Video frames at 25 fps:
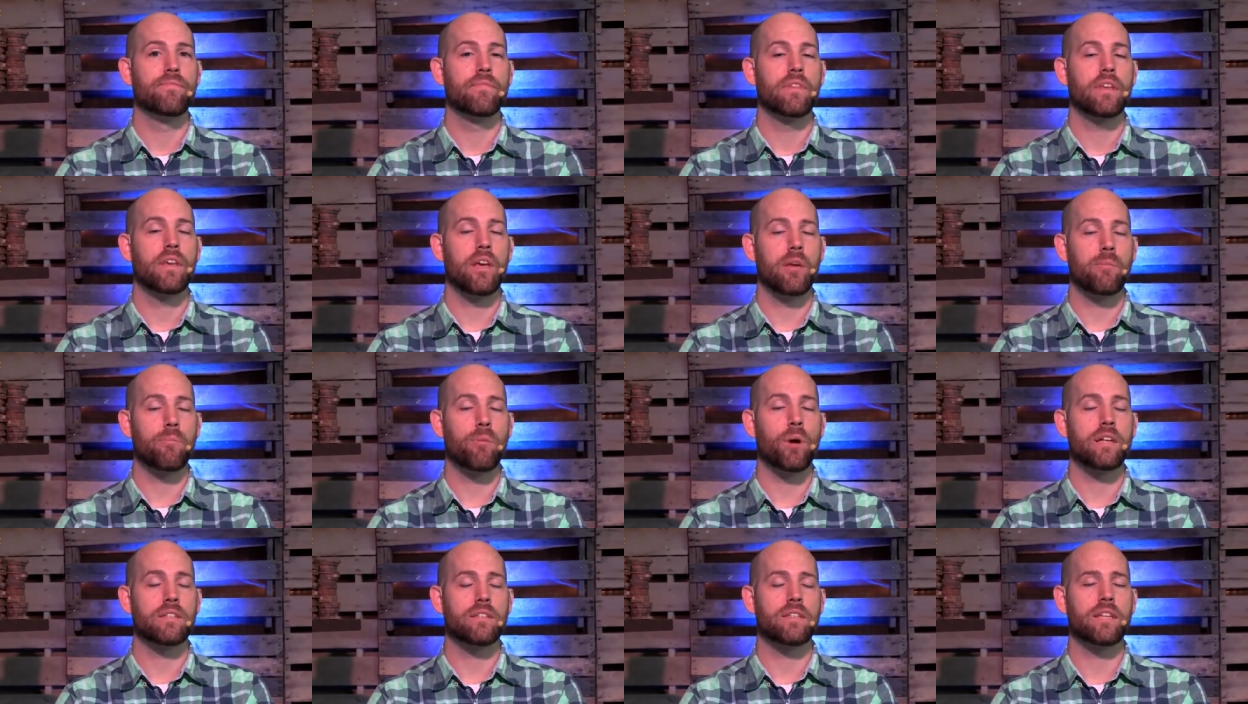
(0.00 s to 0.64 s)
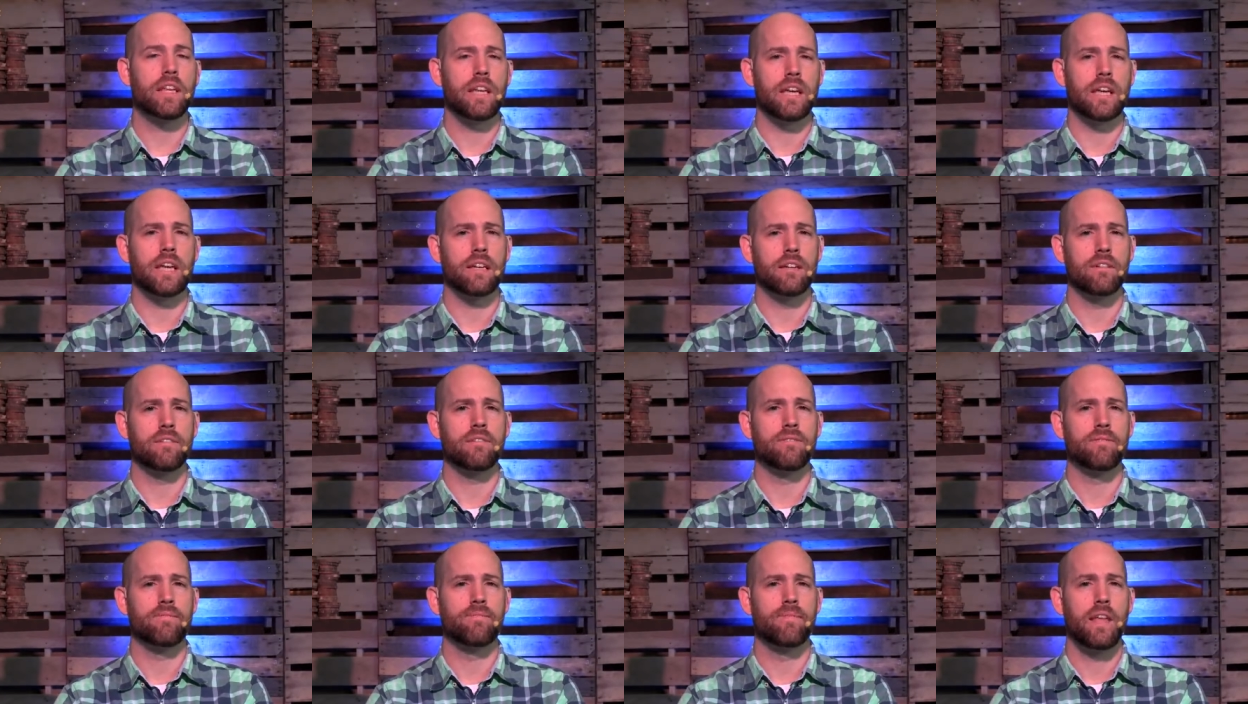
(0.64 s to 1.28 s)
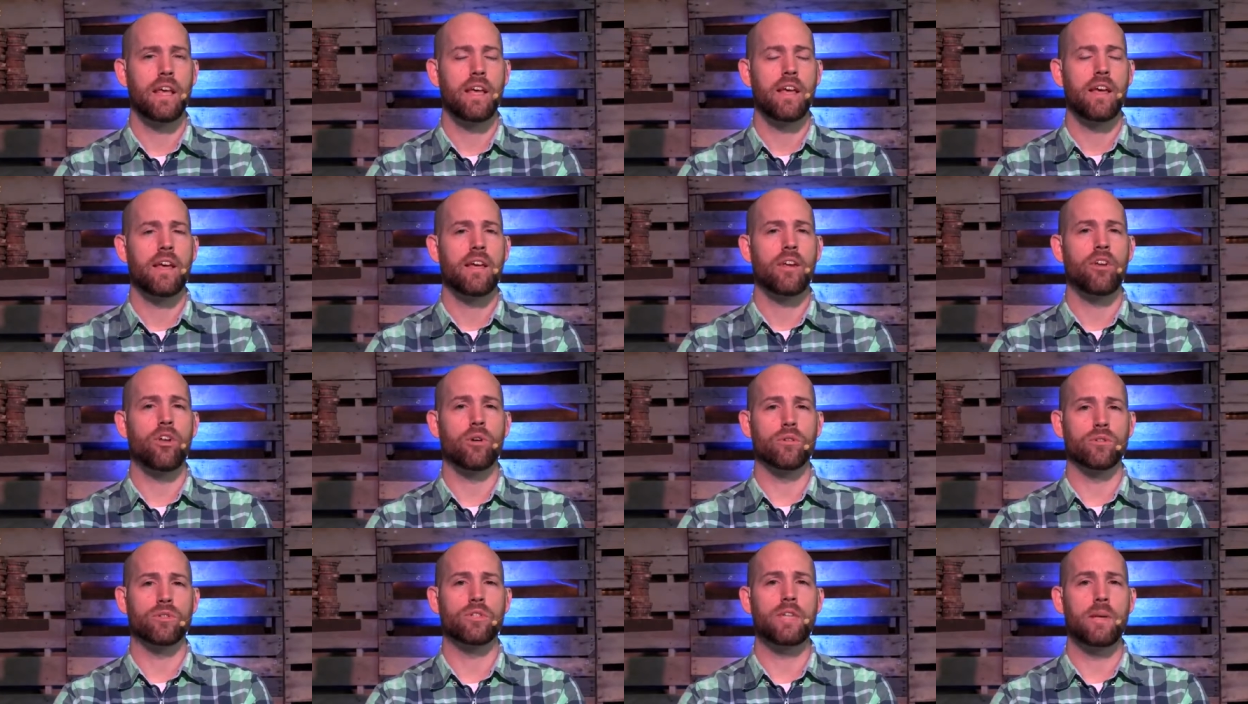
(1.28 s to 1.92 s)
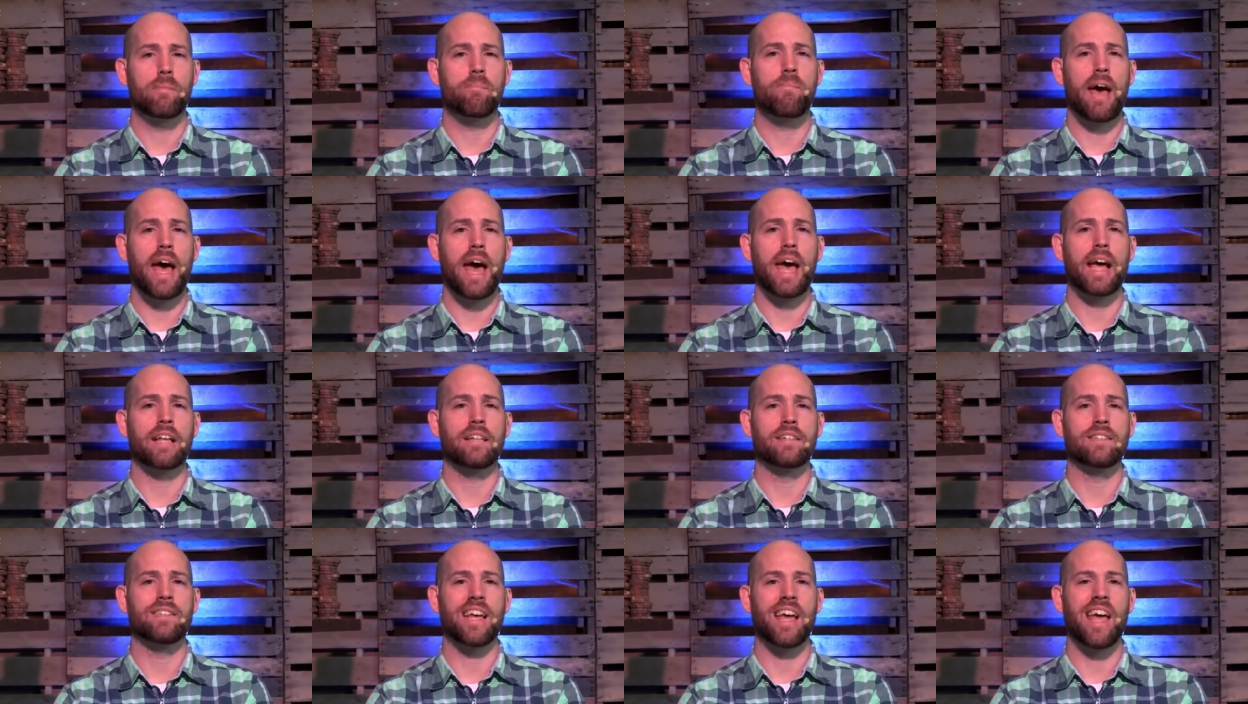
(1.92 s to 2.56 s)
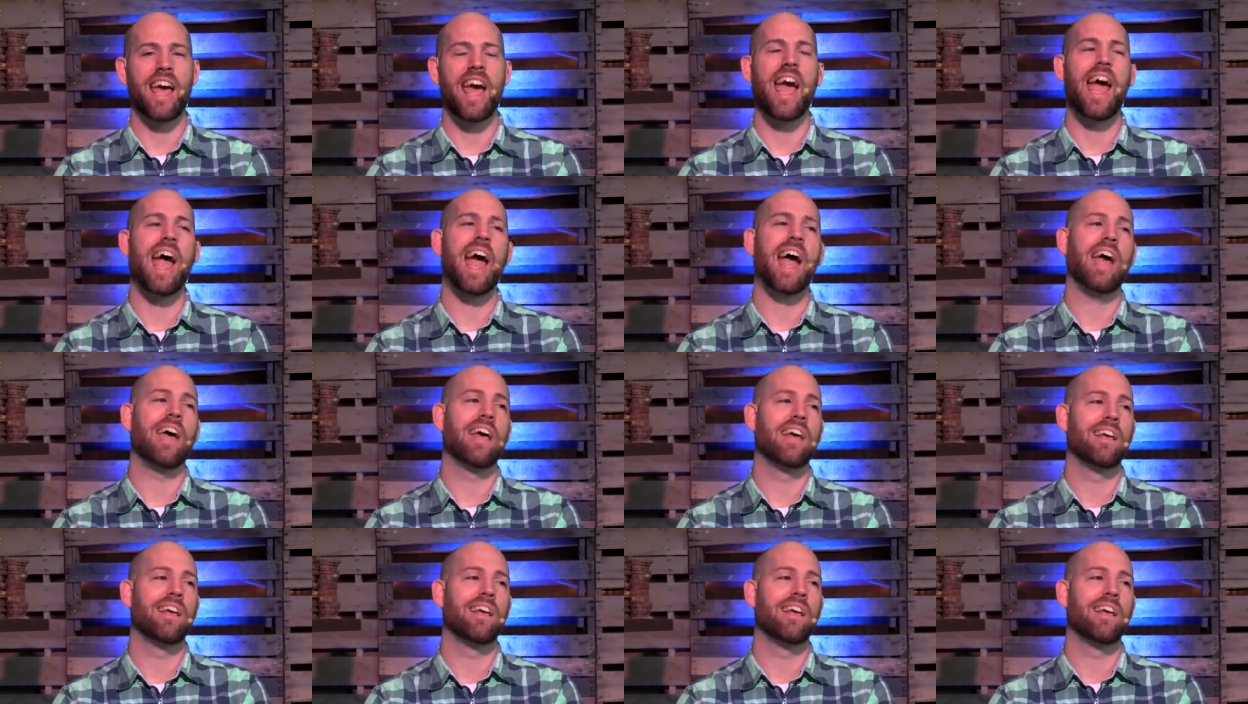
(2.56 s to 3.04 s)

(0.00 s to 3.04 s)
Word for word: Keep pressing in don't sit back and say, ah,